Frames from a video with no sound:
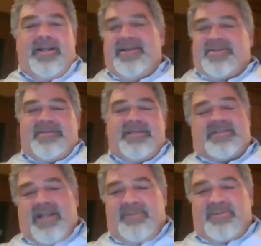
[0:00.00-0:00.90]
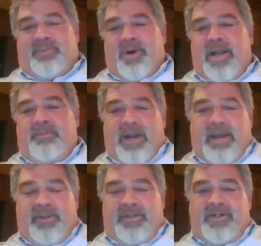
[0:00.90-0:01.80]
I just the name's Brian
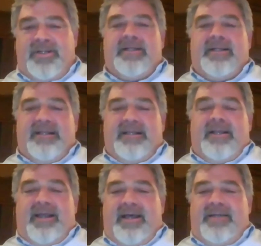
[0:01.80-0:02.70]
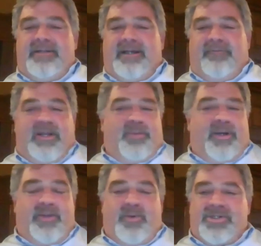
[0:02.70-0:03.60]
Bradtmiller. And if
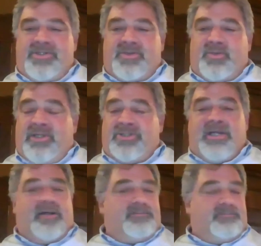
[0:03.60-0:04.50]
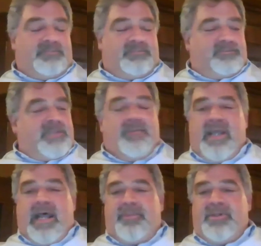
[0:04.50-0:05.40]
anybody wants to reach out, I'd
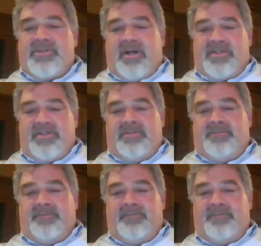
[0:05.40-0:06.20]
be happy to talk to him.